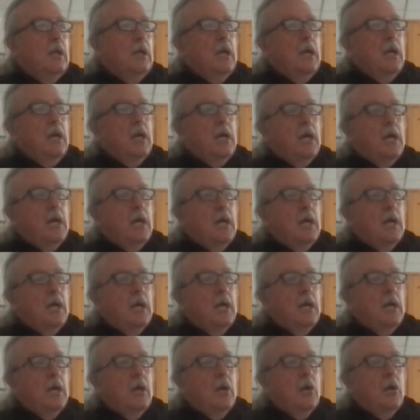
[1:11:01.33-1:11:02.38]

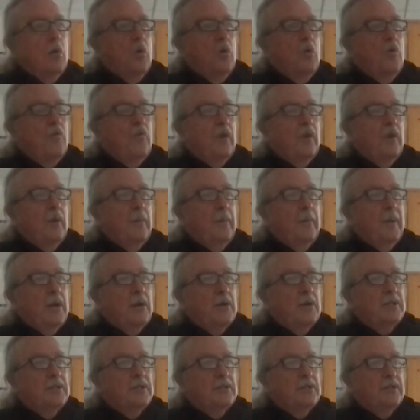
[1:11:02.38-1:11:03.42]
over
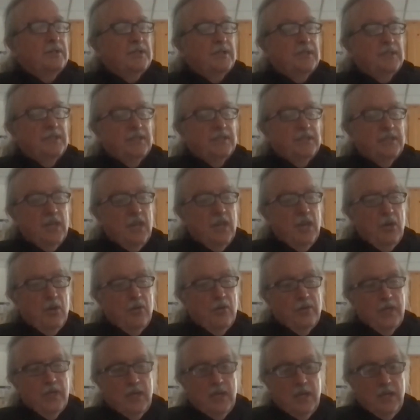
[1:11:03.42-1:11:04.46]
power sources, to
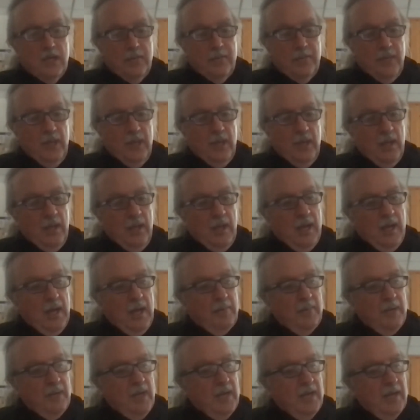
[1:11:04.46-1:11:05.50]
know that I'm
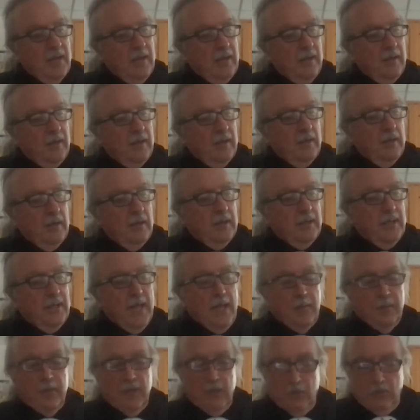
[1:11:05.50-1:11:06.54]
not
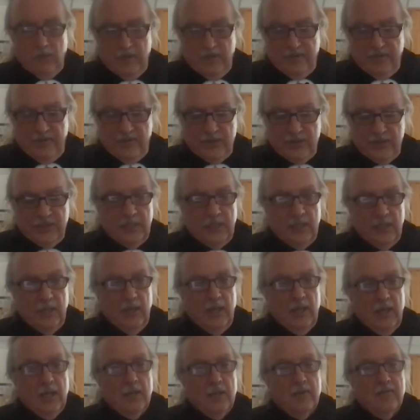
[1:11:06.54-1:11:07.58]
damming rivers and
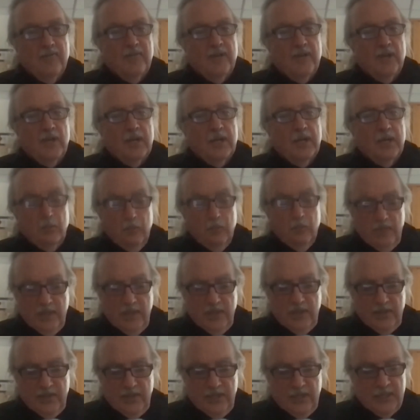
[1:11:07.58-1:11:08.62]
interfering
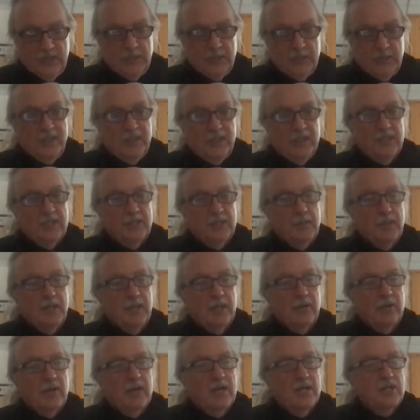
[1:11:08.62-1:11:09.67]
with species
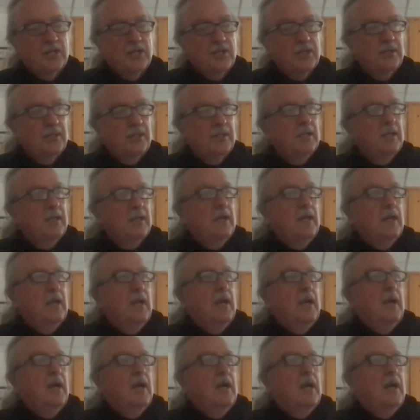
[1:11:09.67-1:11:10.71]
migration.
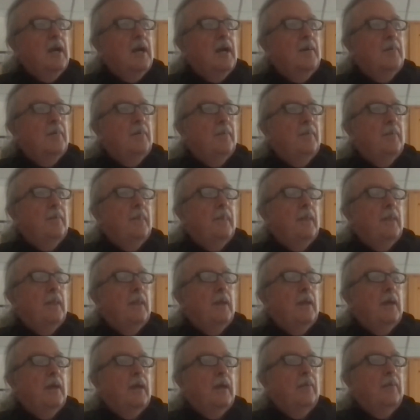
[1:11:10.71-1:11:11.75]

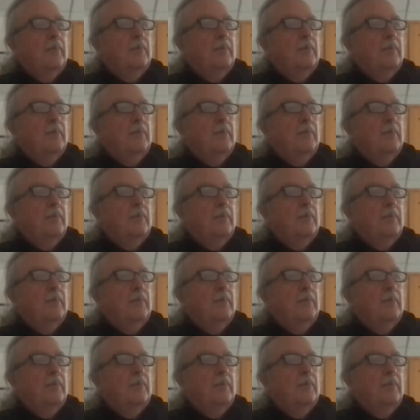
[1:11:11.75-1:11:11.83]
I